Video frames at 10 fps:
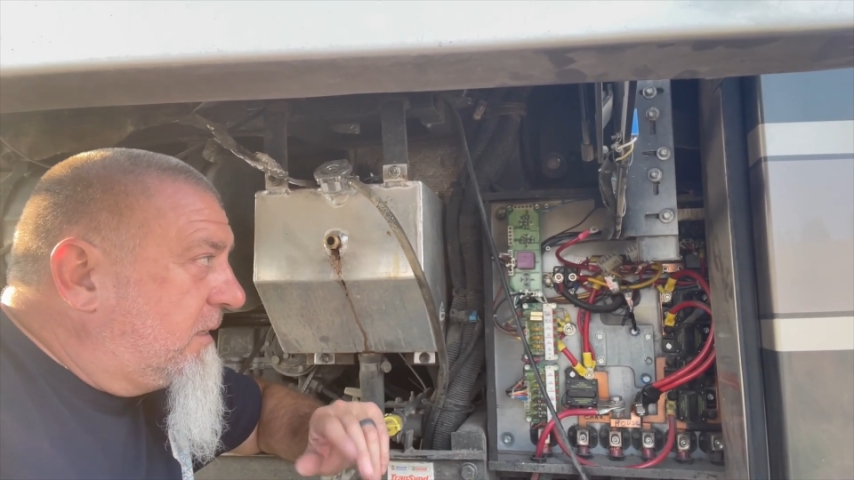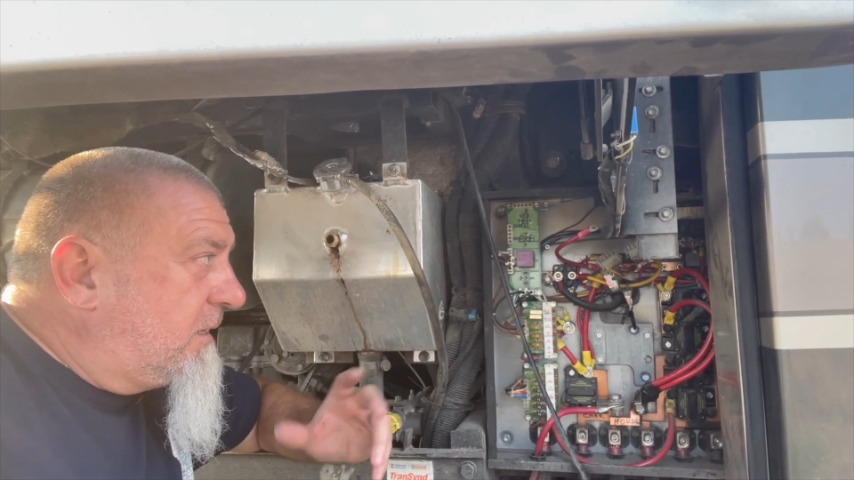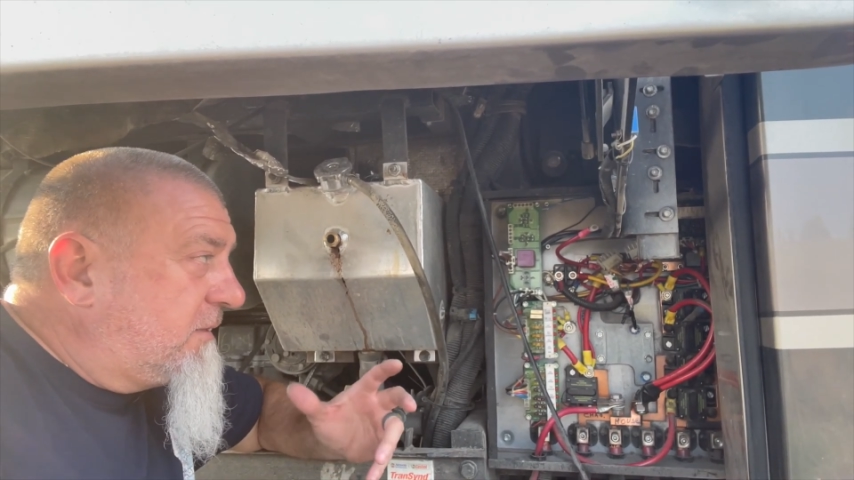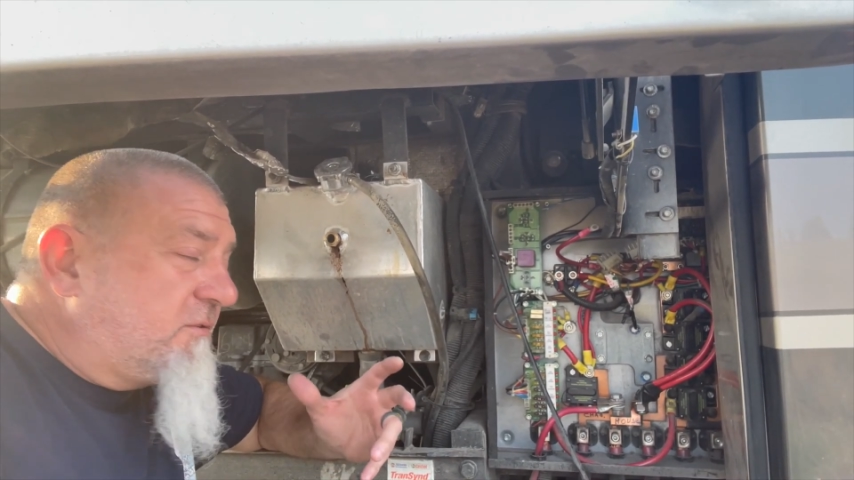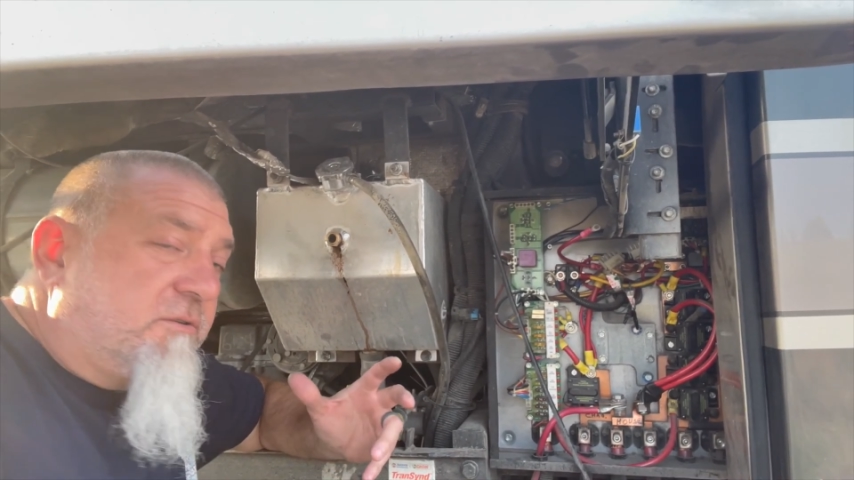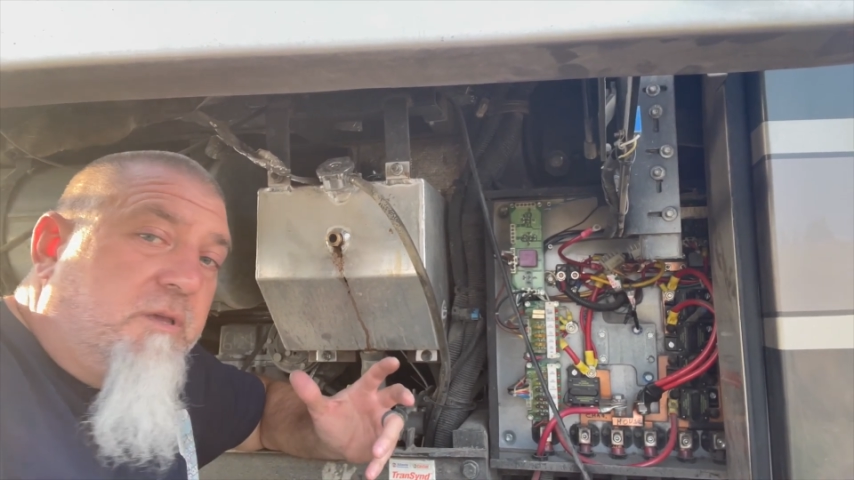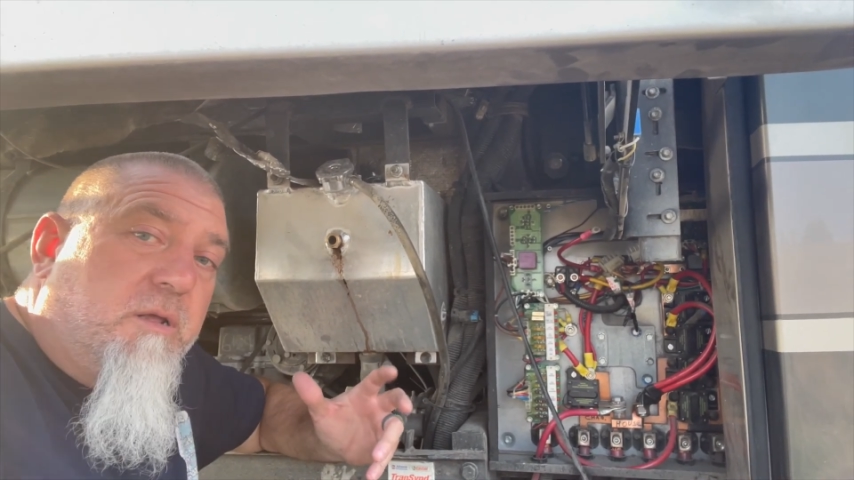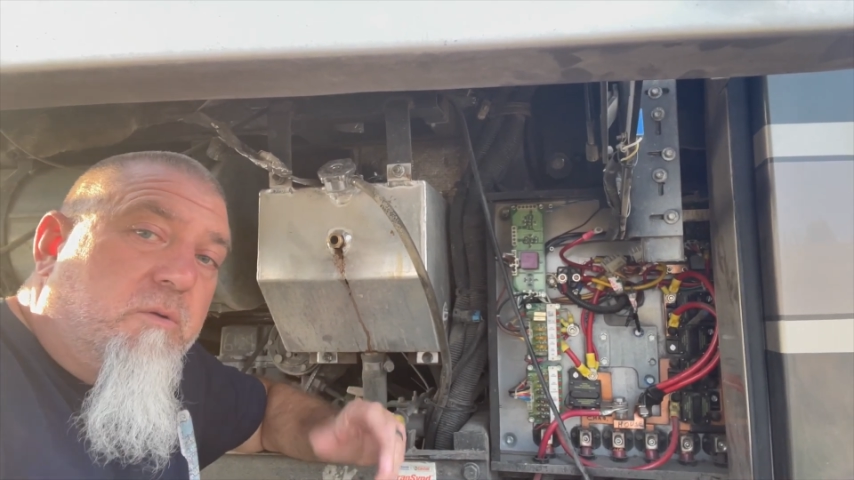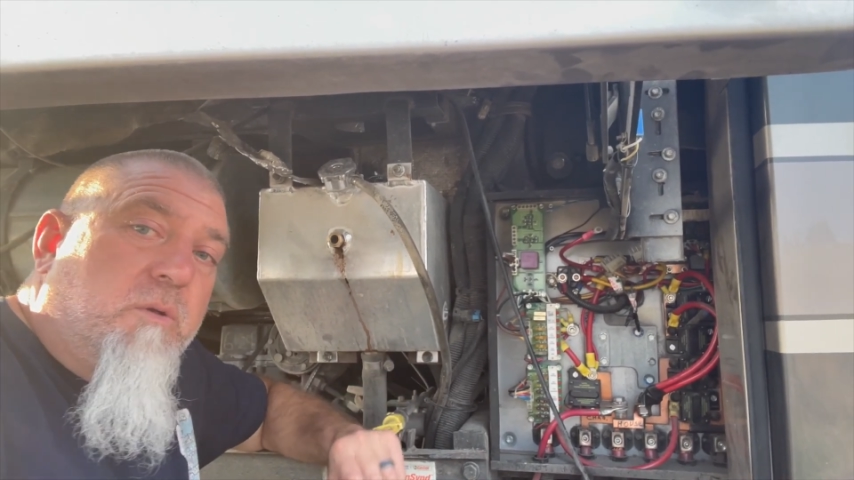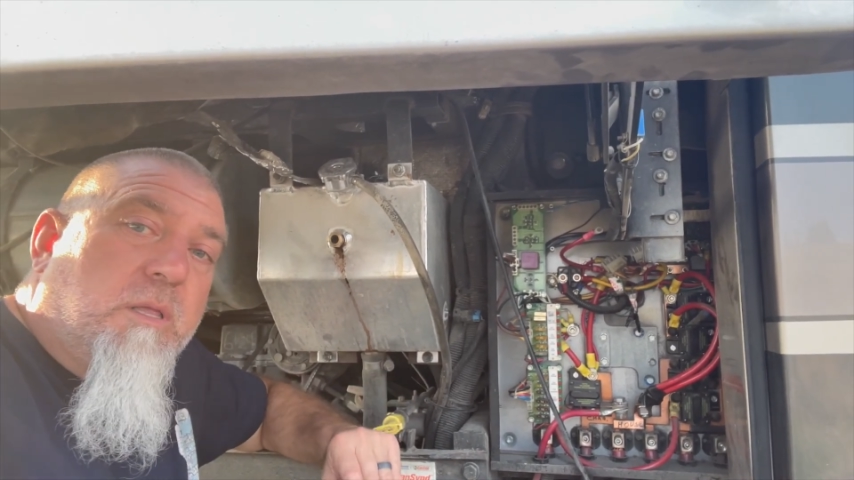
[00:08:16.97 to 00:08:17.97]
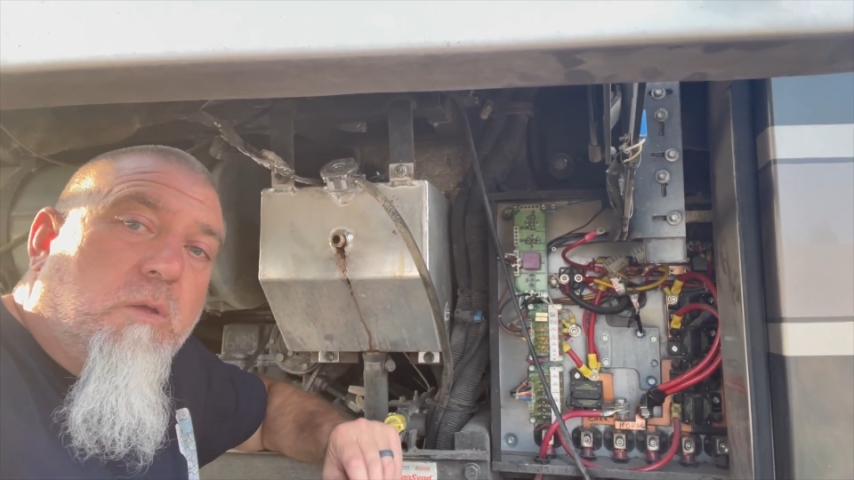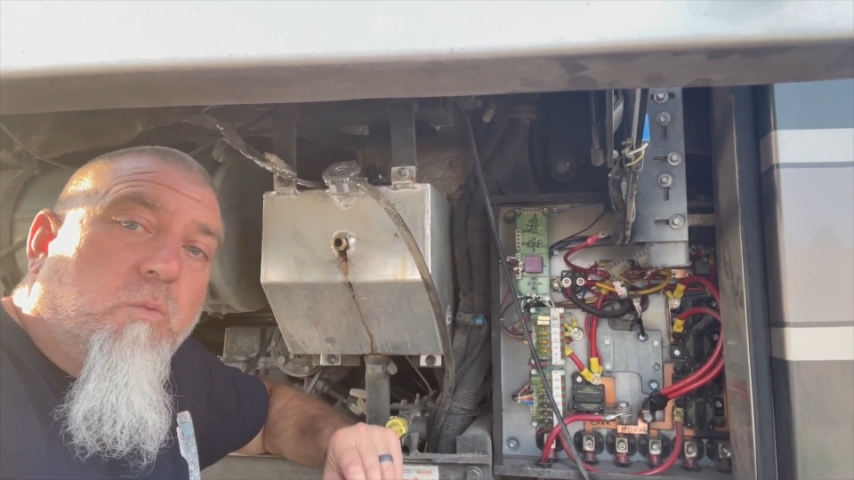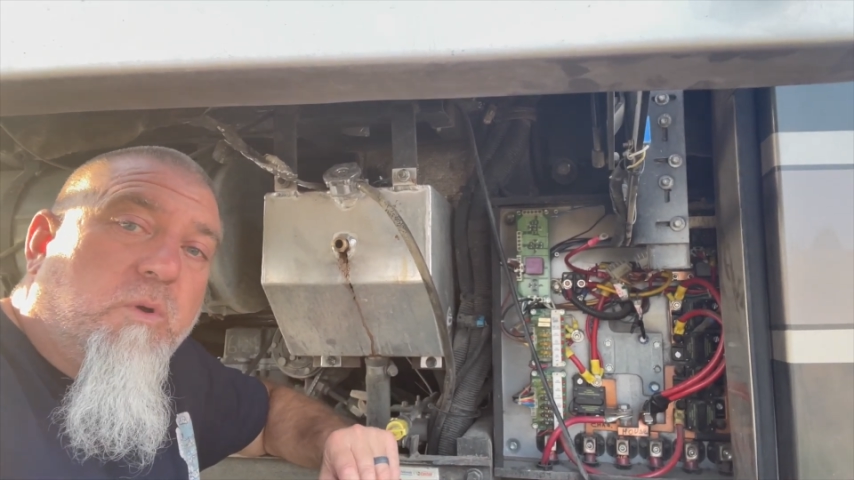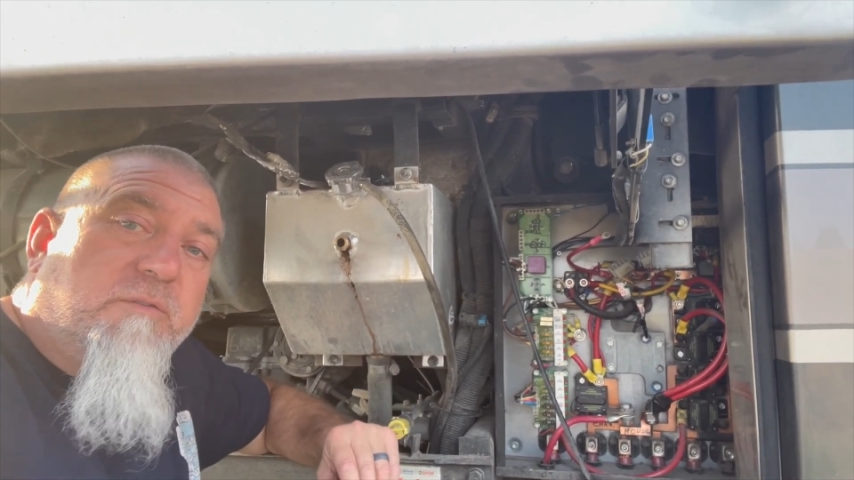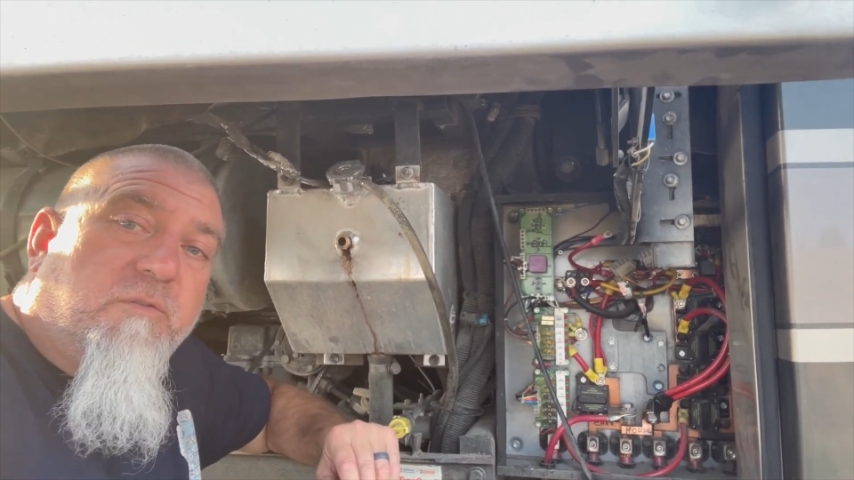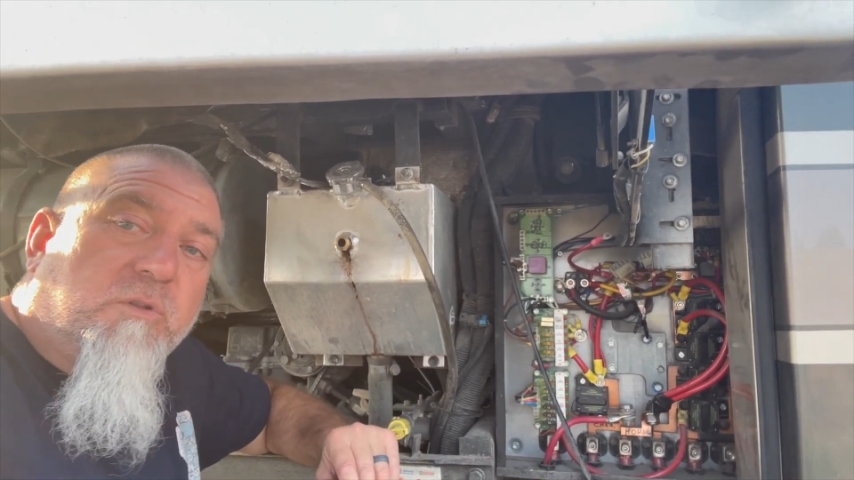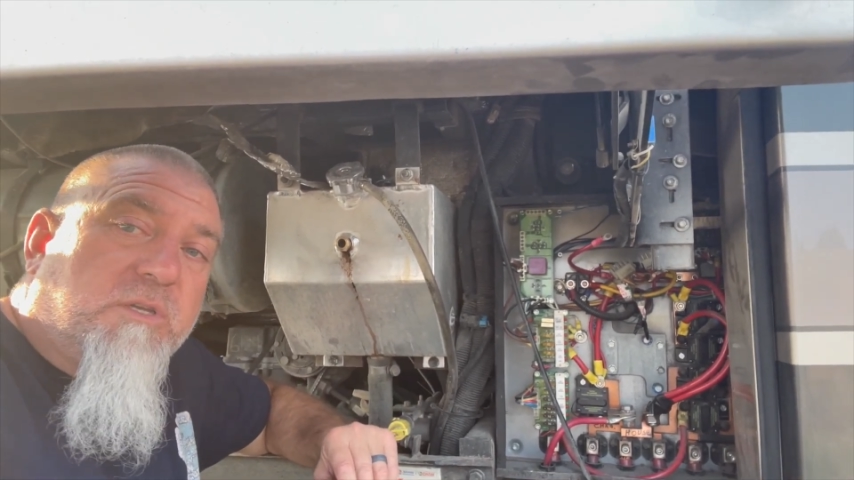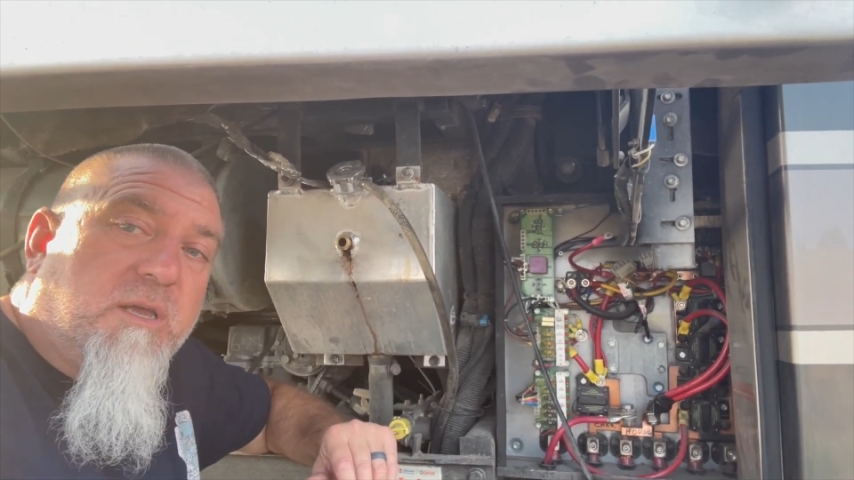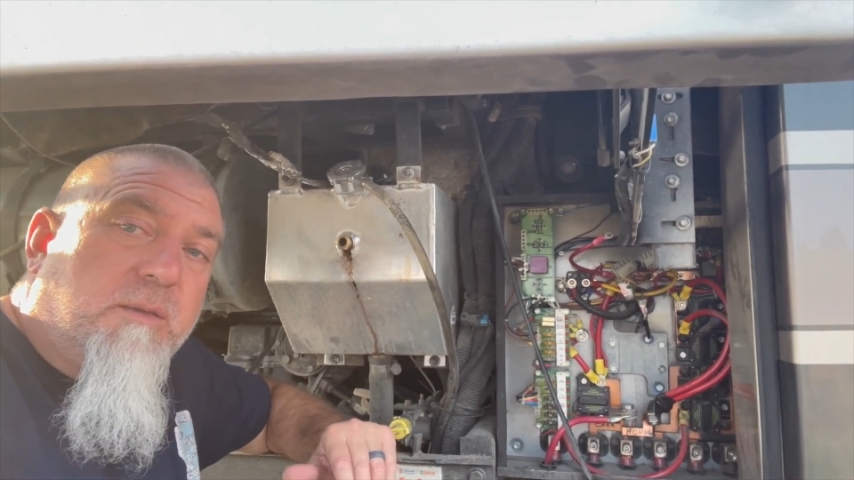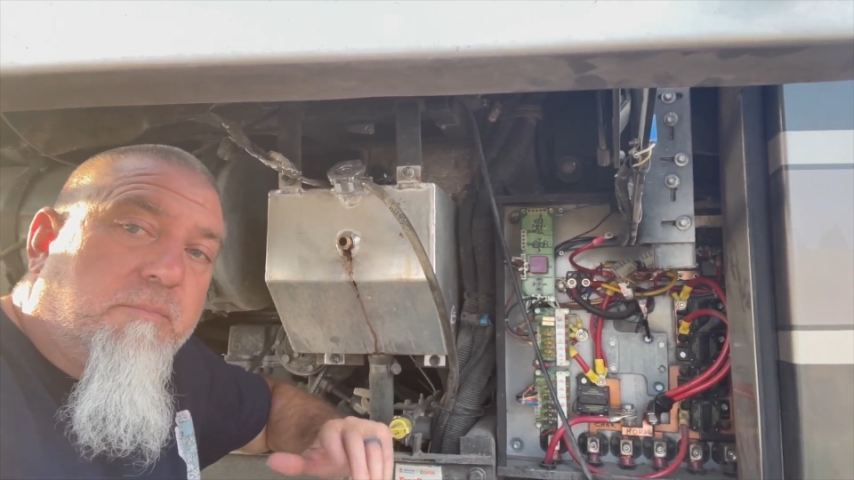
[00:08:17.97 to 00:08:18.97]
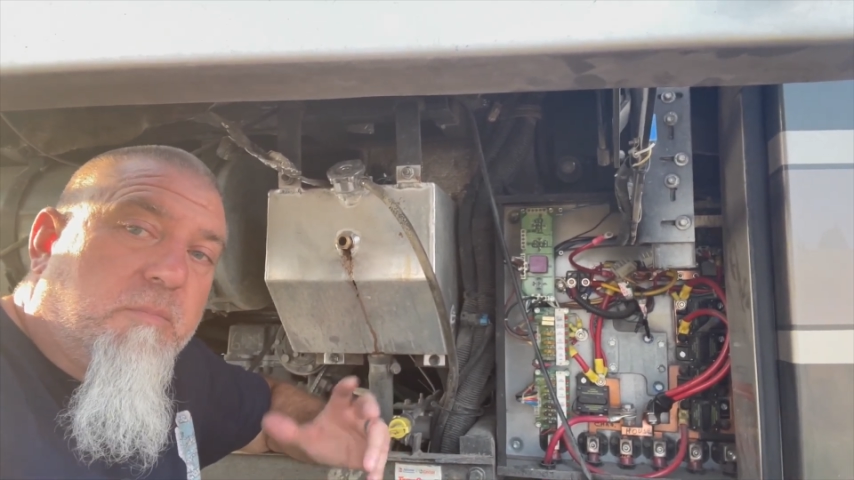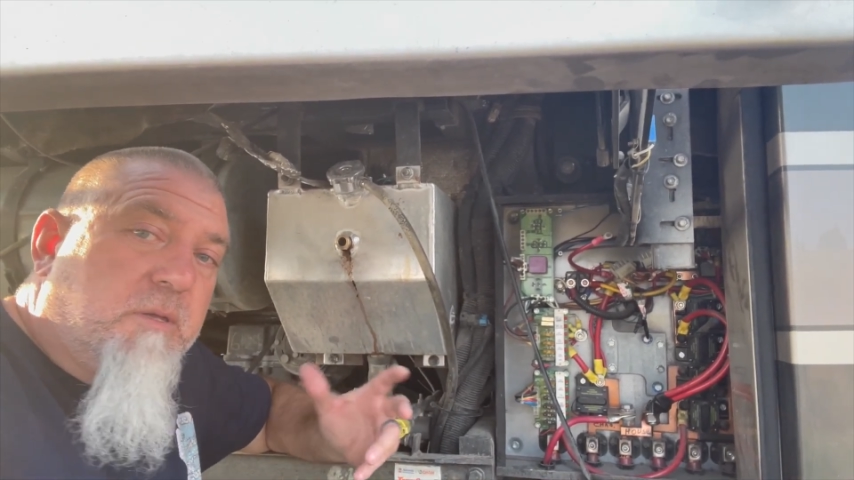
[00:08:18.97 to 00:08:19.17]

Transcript: it's, you know, we full-time.